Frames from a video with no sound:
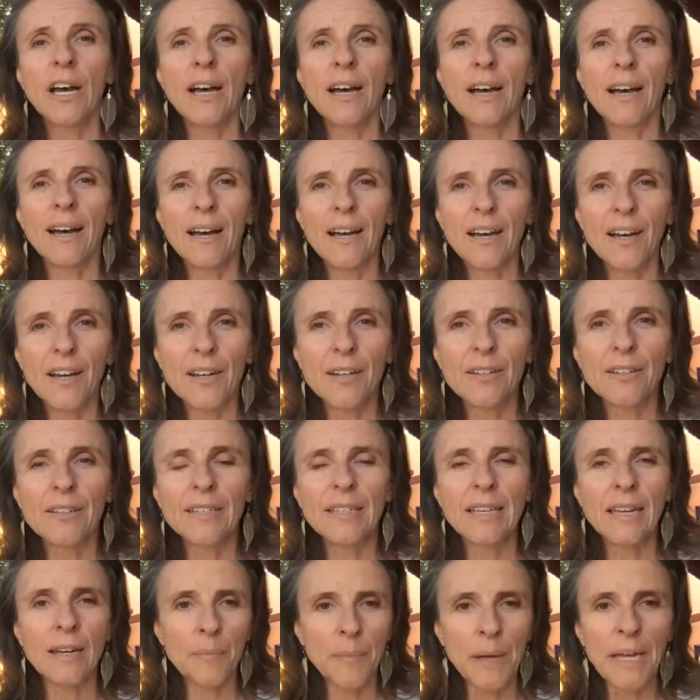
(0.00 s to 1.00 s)

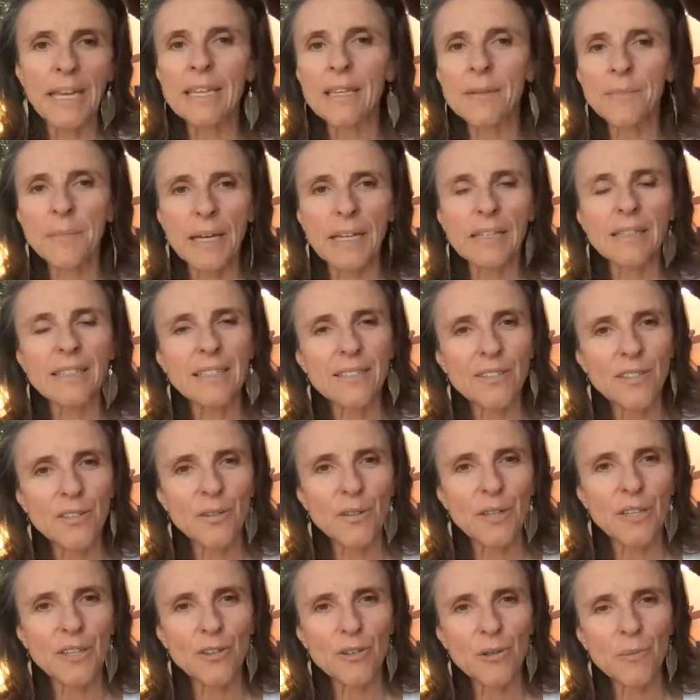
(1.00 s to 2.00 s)
Get on my email list so
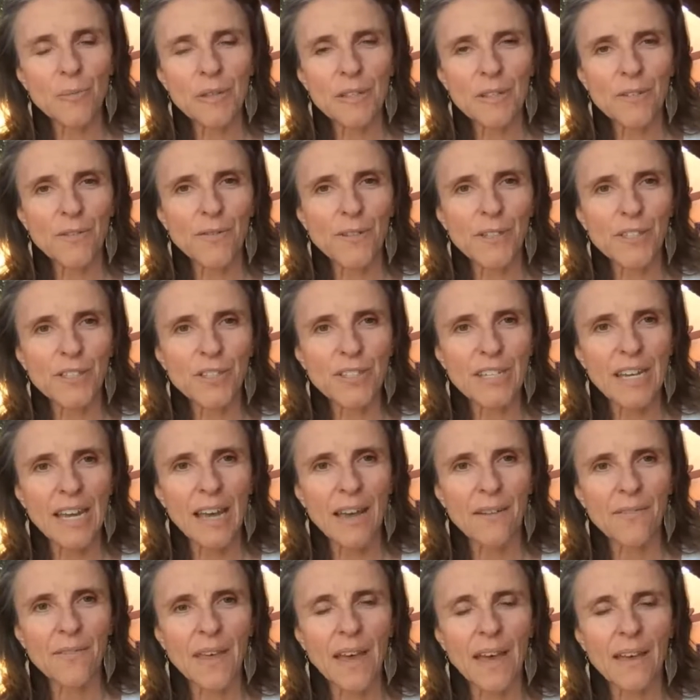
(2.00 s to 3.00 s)
that you can be the first to
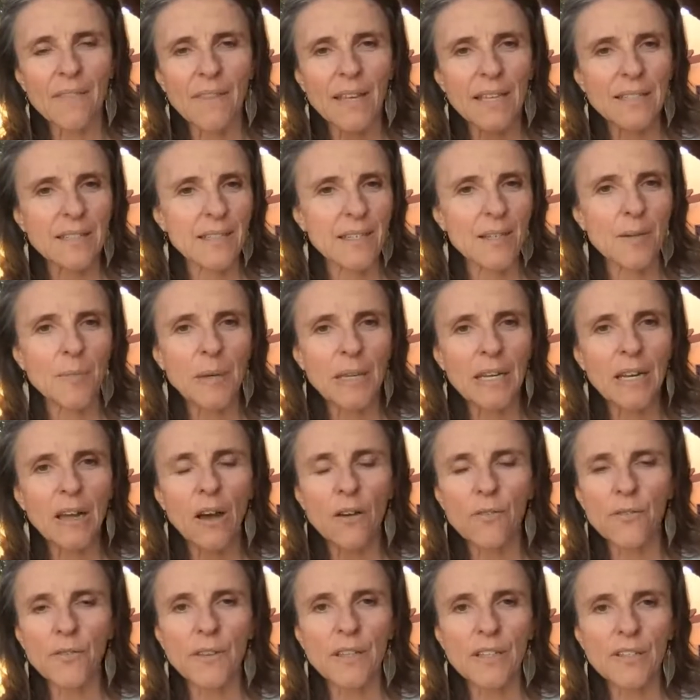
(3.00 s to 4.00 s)
have that. That's going to be an
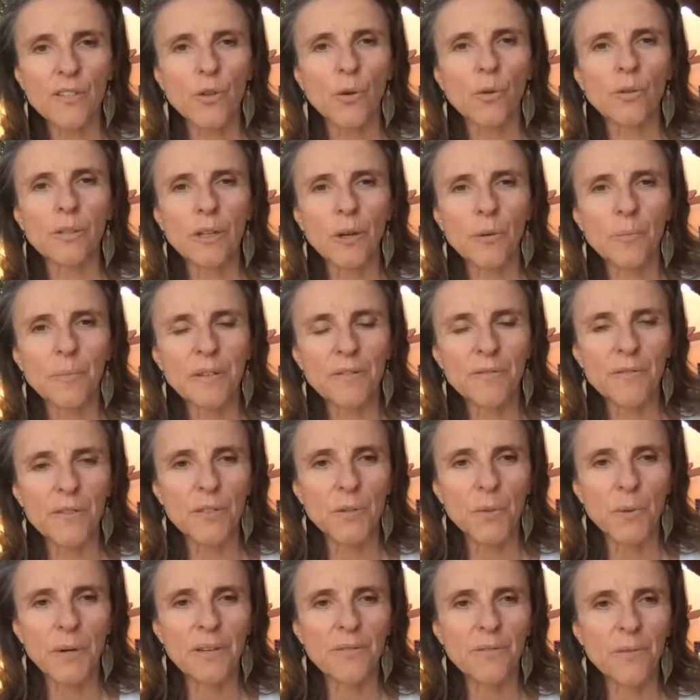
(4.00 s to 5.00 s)
offer that's only open for
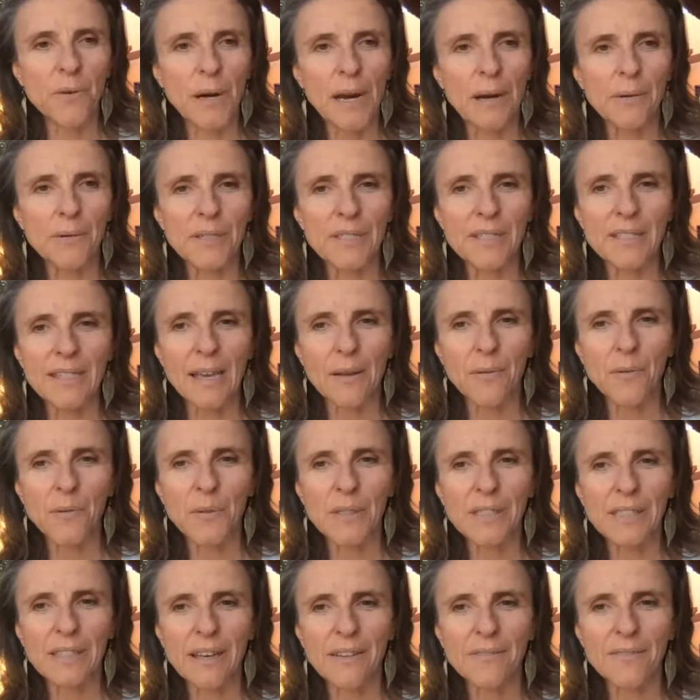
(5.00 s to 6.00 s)
24 hours and
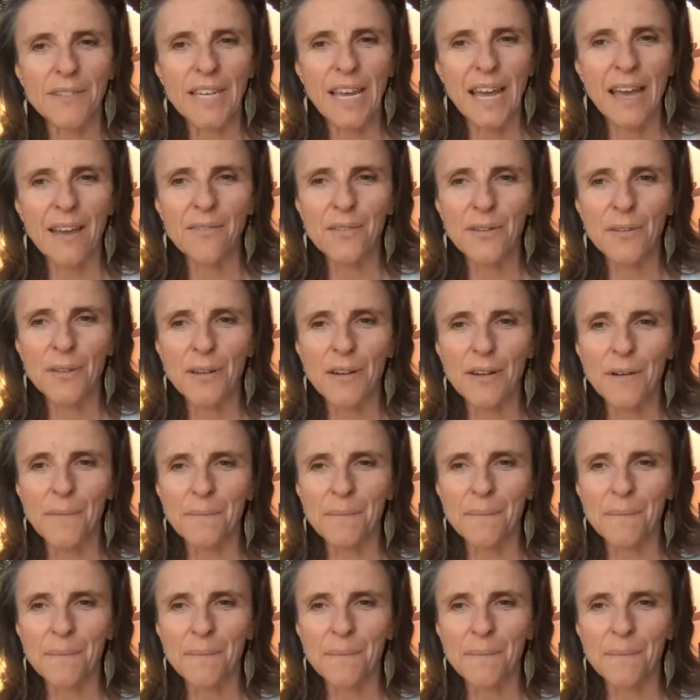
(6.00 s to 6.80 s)
would love to have you there.